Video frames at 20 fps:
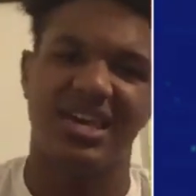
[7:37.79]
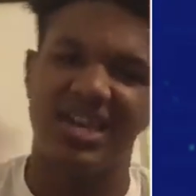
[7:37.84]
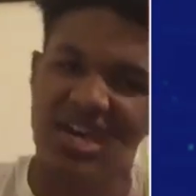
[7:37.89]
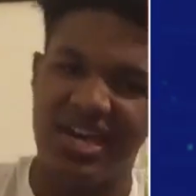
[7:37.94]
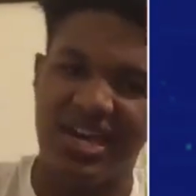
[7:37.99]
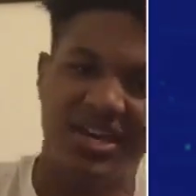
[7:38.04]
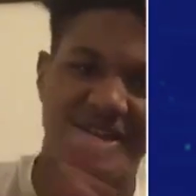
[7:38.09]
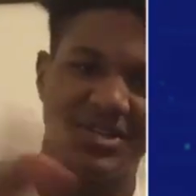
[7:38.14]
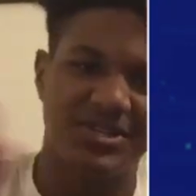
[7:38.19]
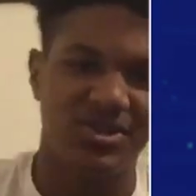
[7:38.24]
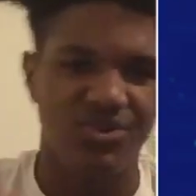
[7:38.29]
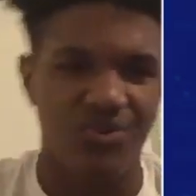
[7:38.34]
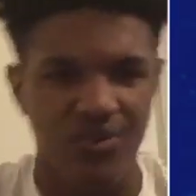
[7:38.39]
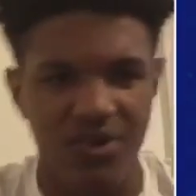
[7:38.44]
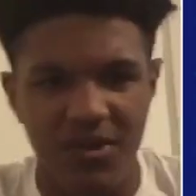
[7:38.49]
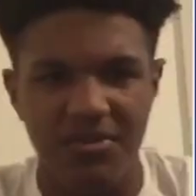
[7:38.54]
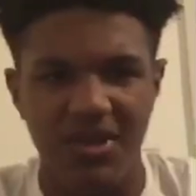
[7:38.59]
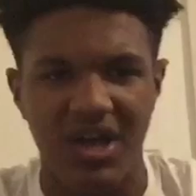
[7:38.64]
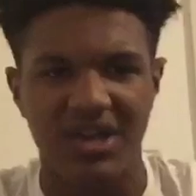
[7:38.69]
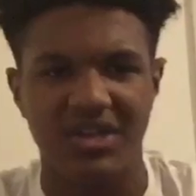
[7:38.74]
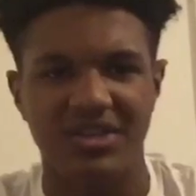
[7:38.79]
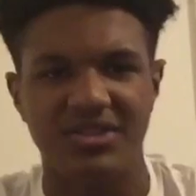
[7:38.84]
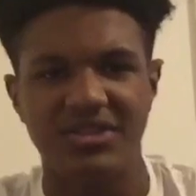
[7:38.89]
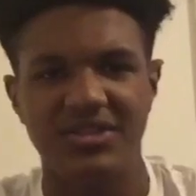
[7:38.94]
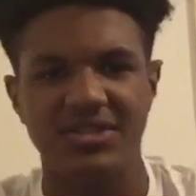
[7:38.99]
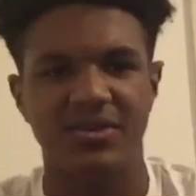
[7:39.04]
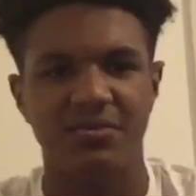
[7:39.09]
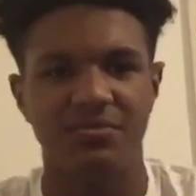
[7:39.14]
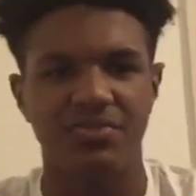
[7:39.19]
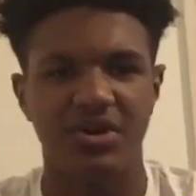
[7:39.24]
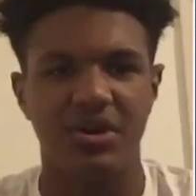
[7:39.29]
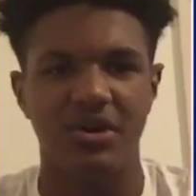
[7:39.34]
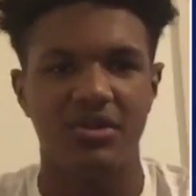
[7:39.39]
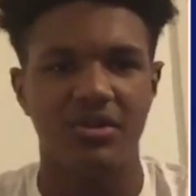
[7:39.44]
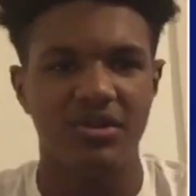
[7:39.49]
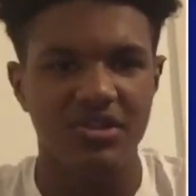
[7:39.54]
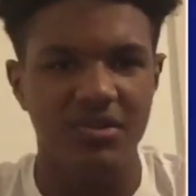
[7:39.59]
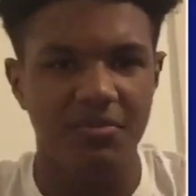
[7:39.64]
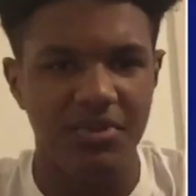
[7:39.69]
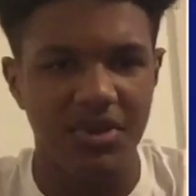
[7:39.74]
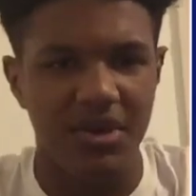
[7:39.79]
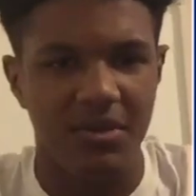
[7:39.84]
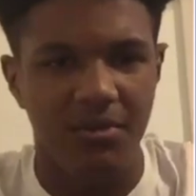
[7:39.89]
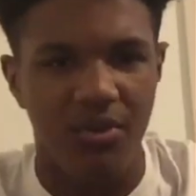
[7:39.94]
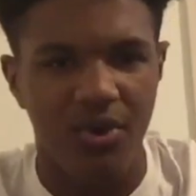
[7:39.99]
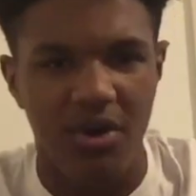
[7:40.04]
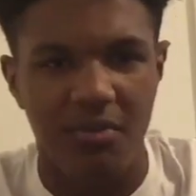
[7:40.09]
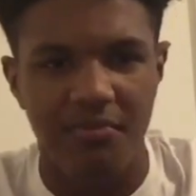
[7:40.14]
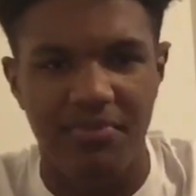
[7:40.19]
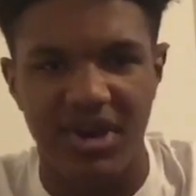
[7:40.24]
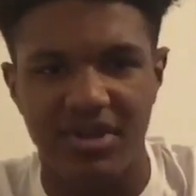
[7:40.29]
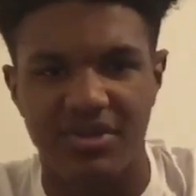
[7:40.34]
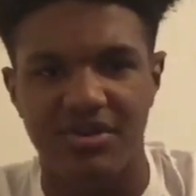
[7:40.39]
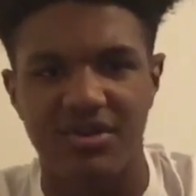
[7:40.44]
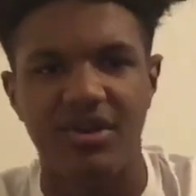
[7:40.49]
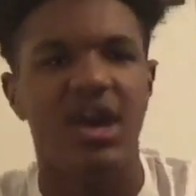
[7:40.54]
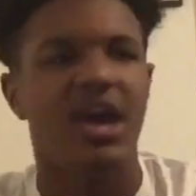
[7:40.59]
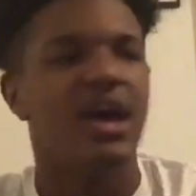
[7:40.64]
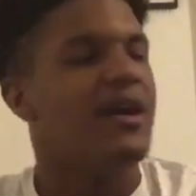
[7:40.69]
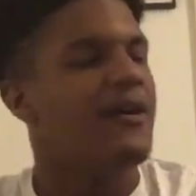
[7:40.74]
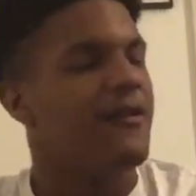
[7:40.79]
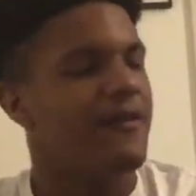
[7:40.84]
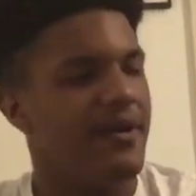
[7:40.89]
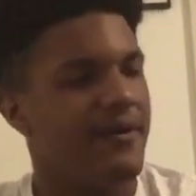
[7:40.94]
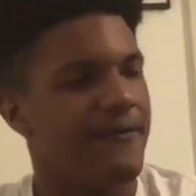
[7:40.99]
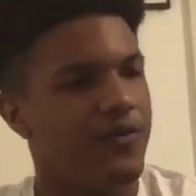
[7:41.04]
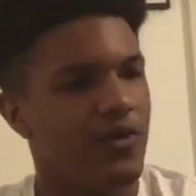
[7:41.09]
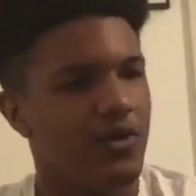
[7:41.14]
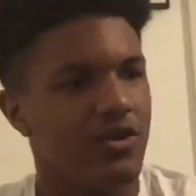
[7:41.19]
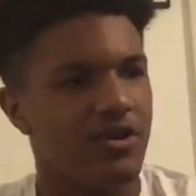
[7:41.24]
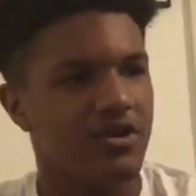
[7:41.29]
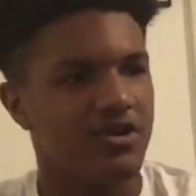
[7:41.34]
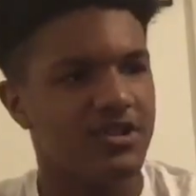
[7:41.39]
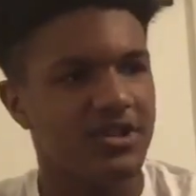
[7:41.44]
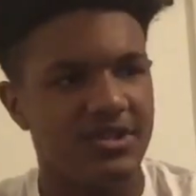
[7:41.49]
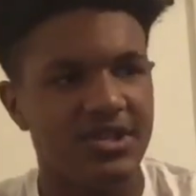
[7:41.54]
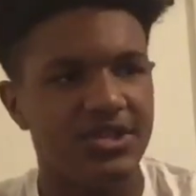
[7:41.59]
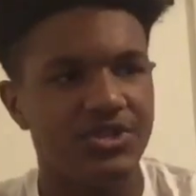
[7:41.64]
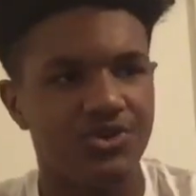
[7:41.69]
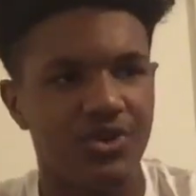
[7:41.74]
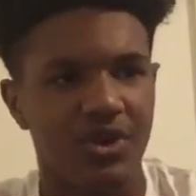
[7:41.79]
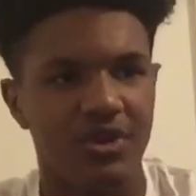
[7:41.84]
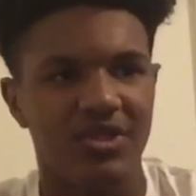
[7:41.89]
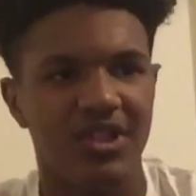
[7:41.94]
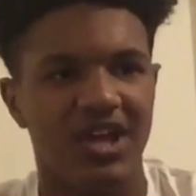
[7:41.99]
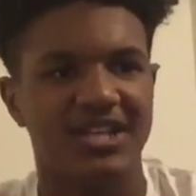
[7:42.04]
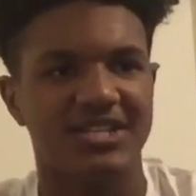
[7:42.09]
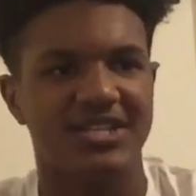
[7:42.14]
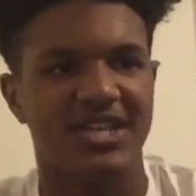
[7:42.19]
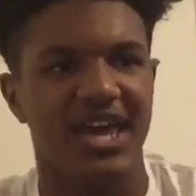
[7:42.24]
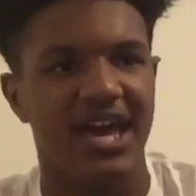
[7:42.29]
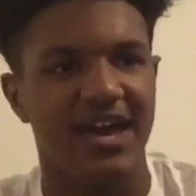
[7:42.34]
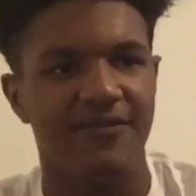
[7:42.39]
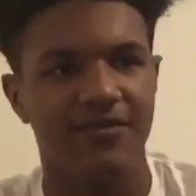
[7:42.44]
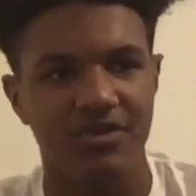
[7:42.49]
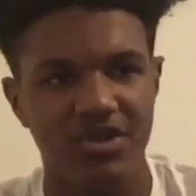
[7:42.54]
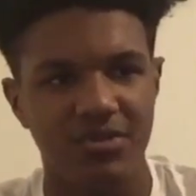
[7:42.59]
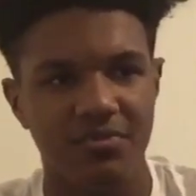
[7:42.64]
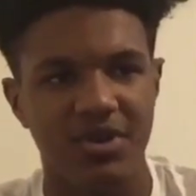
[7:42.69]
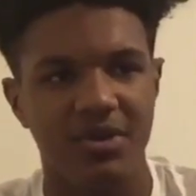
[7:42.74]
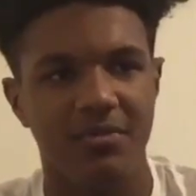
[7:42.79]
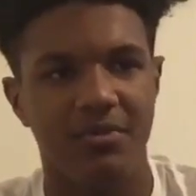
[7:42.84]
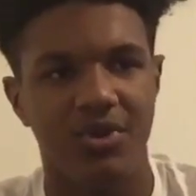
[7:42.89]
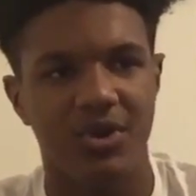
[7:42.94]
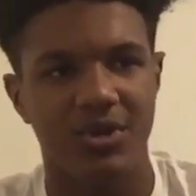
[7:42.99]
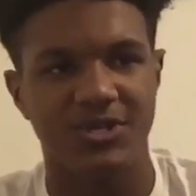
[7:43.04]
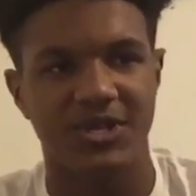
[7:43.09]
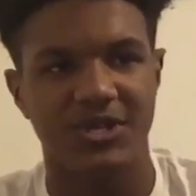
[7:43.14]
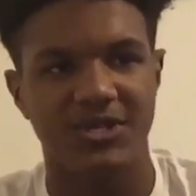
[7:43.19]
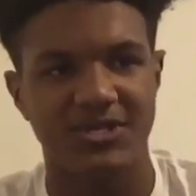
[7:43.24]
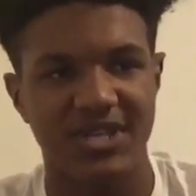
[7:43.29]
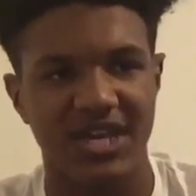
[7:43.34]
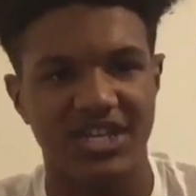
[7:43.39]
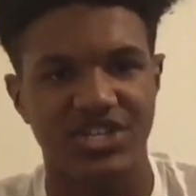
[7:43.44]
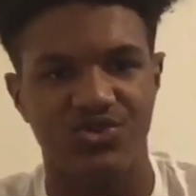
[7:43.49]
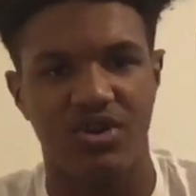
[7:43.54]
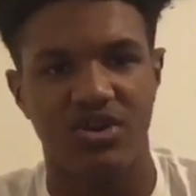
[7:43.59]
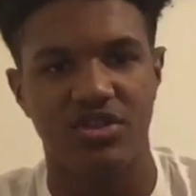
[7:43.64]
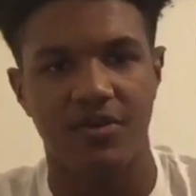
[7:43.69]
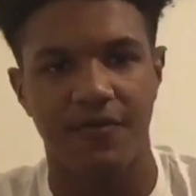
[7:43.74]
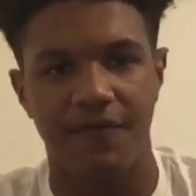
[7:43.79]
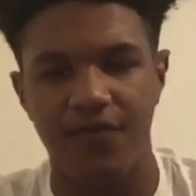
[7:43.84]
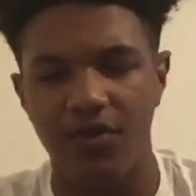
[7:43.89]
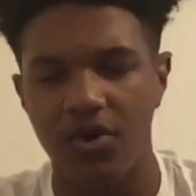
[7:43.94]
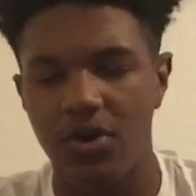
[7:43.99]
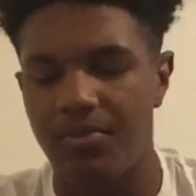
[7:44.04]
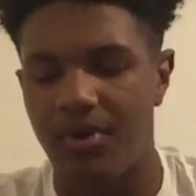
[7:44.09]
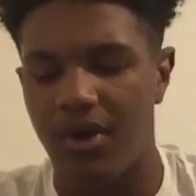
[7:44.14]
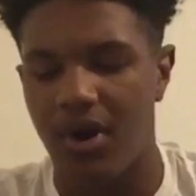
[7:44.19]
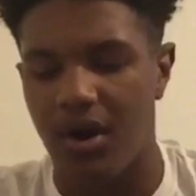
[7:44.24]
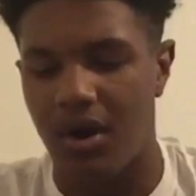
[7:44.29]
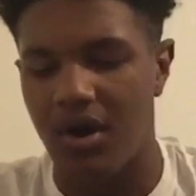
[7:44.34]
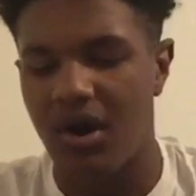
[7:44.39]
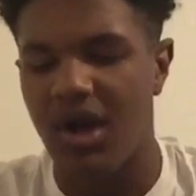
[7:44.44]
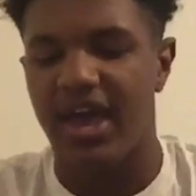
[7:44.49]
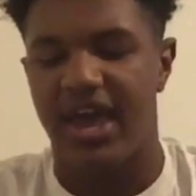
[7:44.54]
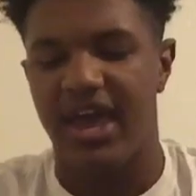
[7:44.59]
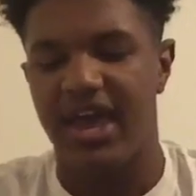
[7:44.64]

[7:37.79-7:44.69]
And so the run blocking needs to be a little bit more better for the Detroit Lions to have a little bit more success running the football.